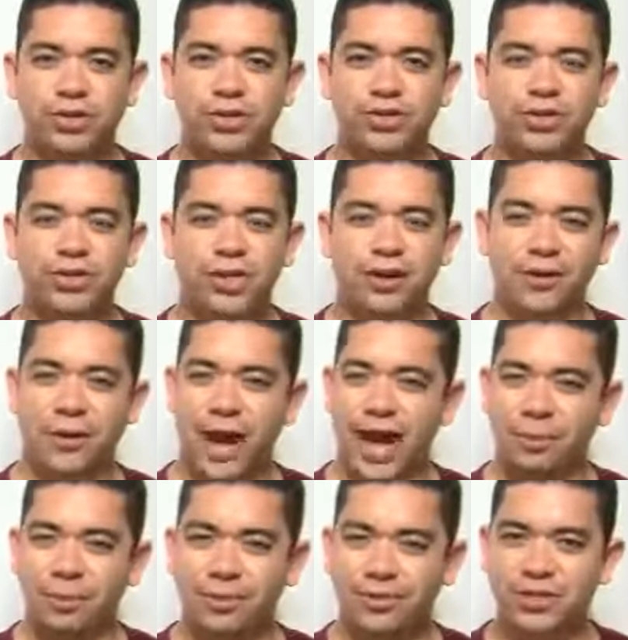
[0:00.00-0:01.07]
newsletter,
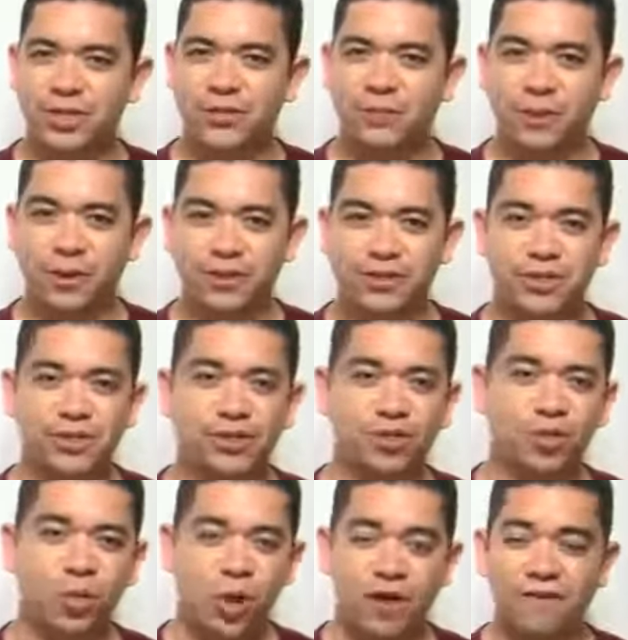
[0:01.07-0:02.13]
Apple just
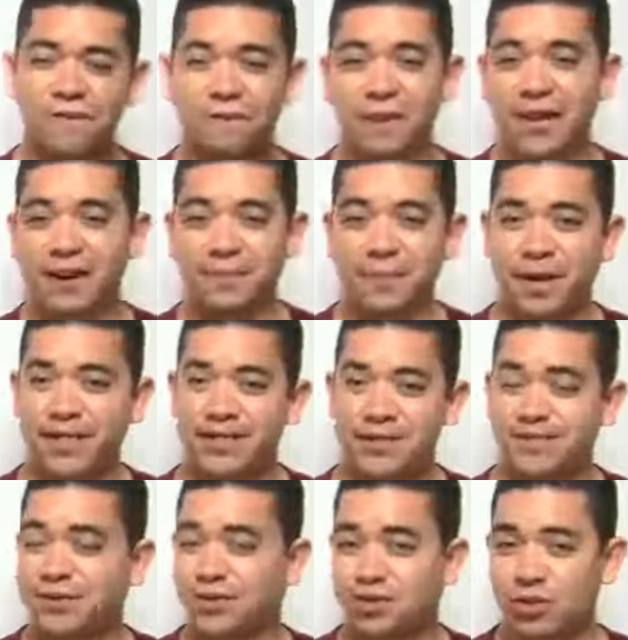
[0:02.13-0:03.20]
purchased 12 petabytes
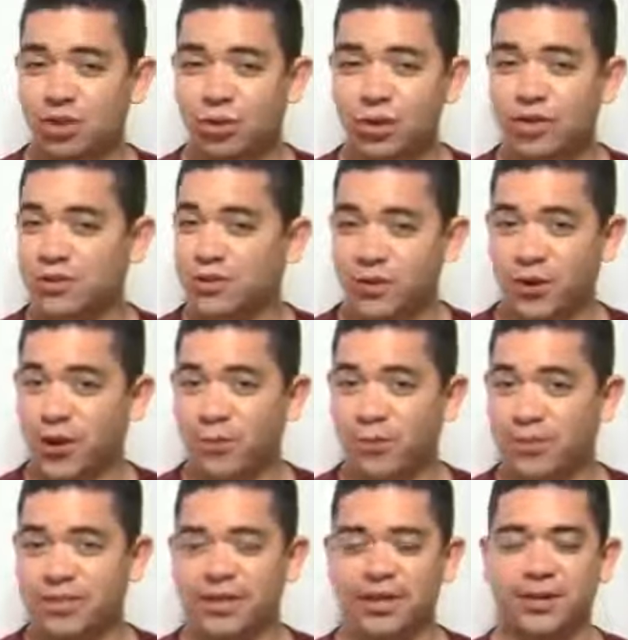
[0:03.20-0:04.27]
of storage for no
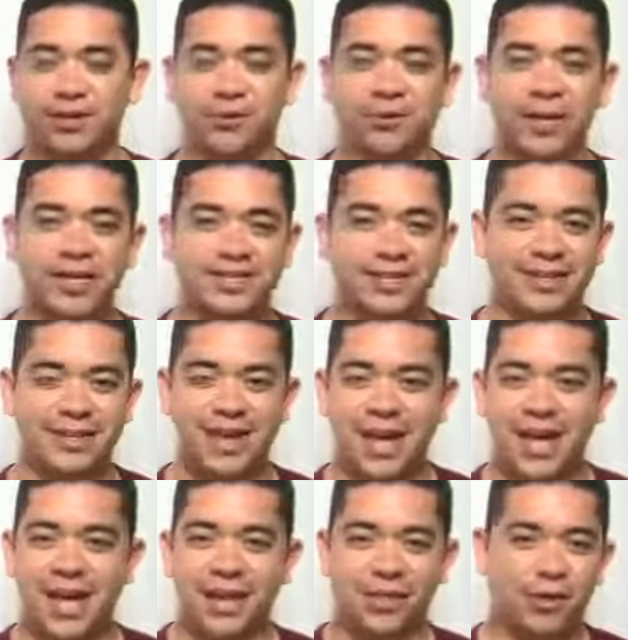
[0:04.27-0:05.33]
particular reason.
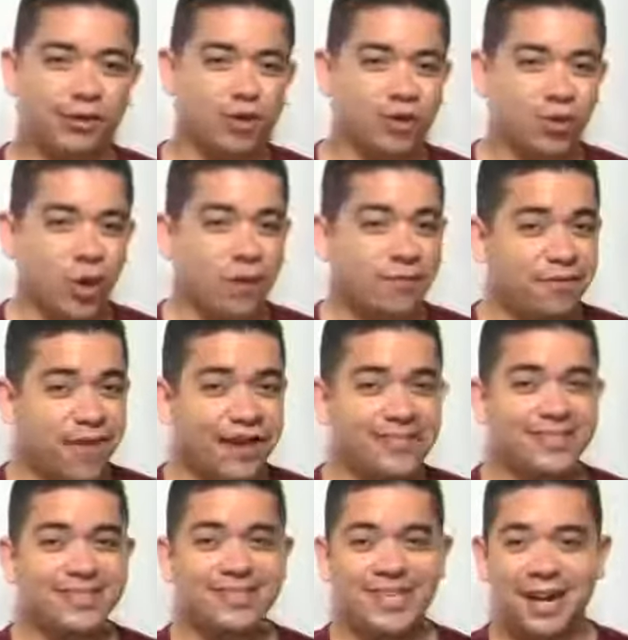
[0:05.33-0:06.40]
Those
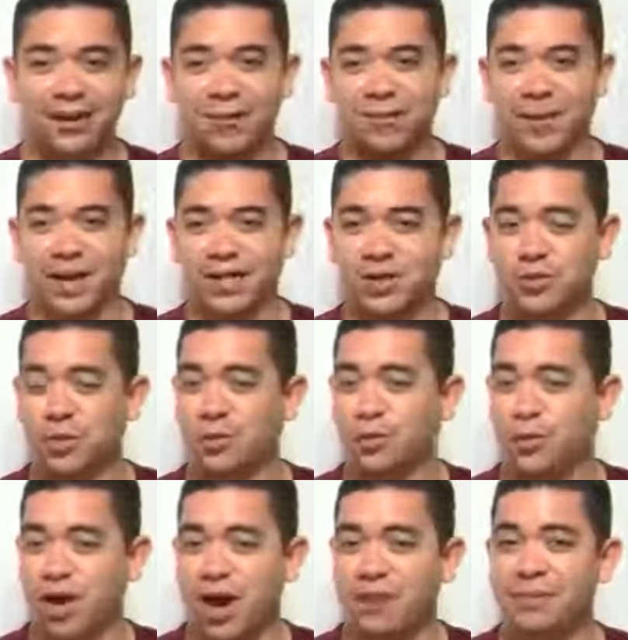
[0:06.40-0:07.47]
12,000 terabytes
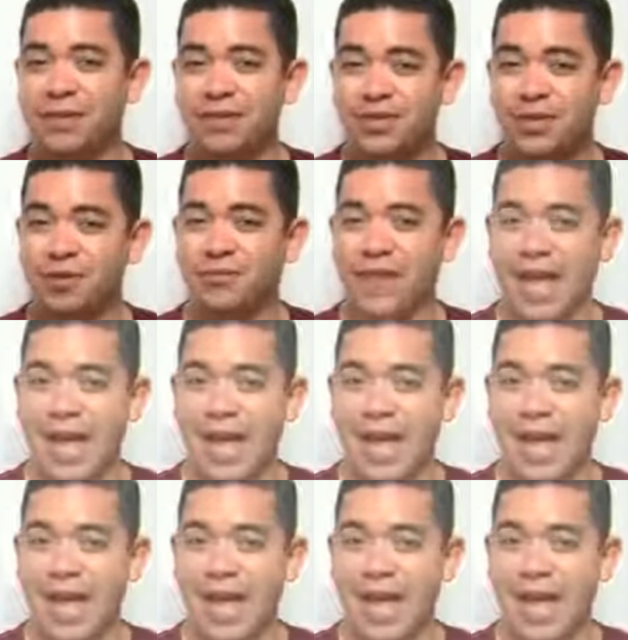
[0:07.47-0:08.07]
would probably serve